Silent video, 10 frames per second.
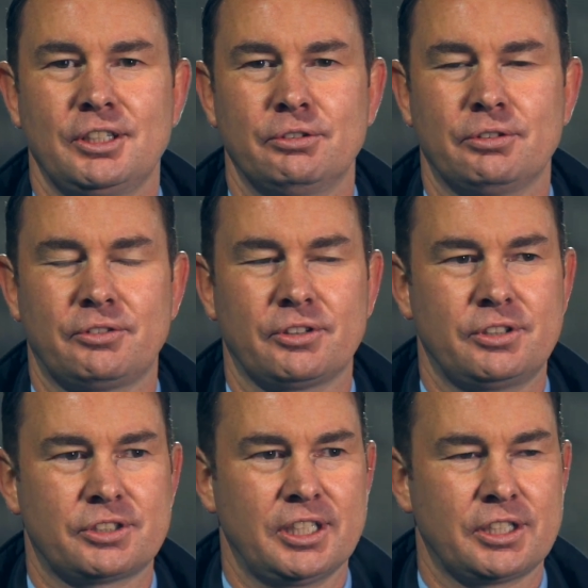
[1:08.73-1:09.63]
you know,
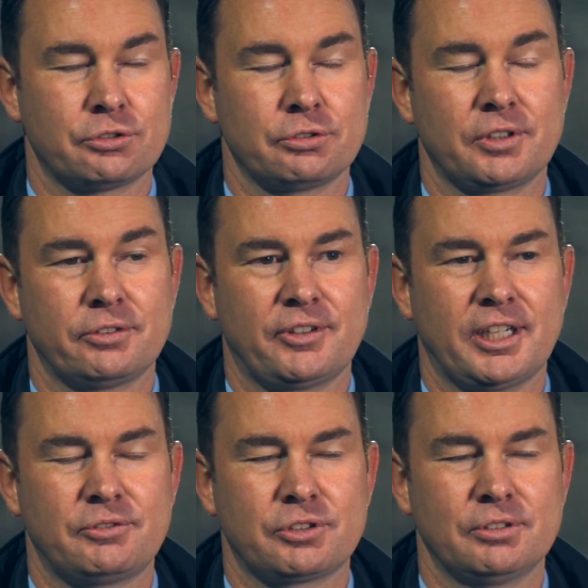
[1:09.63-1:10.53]
30 seconds over the
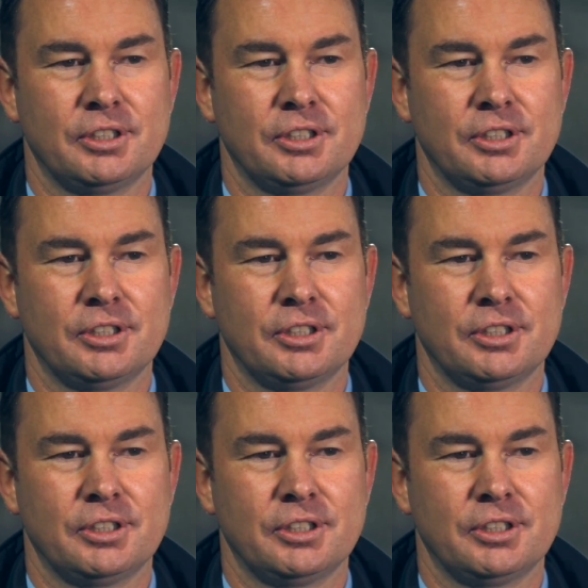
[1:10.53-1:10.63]
5